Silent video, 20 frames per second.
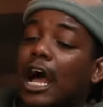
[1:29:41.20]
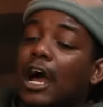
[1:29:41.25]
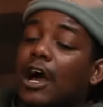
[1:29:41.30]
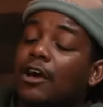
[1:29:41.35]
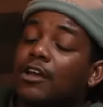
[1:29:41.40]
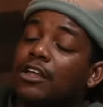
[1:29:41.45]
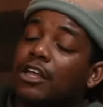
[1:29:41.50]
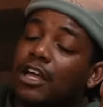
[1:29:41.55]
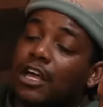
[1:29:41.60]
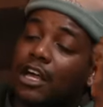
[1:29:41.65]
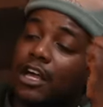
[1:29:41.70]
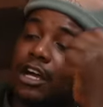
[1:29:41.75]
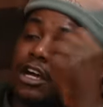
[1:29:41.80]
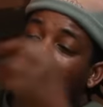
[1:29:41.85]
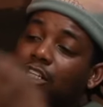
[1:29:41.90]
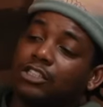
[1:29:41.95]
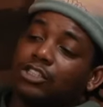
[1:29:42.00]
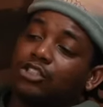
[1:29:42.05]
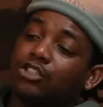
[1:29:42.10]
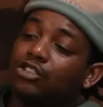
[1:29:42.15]
Nah, yeah,
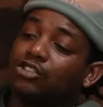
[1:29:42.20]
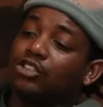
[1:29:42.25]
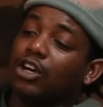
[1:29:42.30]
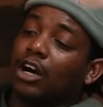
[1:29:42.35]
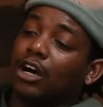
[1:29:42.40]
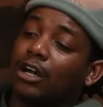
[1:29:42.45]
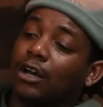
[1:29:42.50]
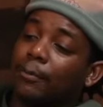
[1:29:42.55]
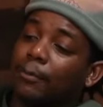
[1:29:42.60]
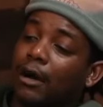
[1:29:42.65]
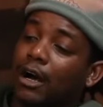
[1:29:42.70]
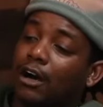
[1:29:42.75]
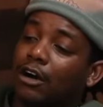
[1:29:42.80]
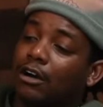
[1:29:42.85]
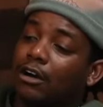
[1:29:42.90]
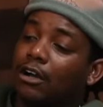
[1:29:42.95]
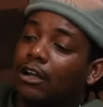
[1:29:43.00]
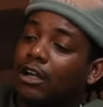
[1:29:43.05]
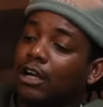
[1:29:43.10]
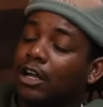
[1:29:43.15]
because you talking nigga.
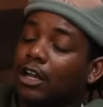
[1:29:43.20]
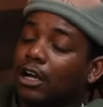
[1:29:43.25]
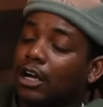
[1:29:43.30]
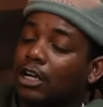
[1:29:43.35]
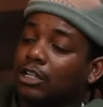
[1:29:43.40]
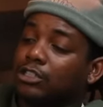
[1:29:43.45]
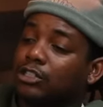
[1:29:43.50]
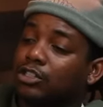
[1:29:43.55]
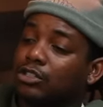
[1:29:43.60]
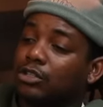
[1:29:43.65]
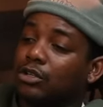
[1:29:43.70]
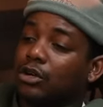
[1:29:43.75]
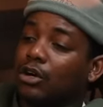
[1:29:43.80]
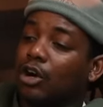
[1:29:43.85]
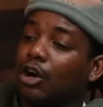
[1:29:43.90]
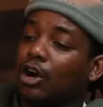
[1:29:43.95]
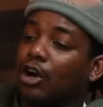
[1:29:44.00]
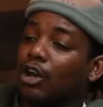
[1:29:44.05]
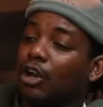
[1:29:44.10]
about. I right, watch this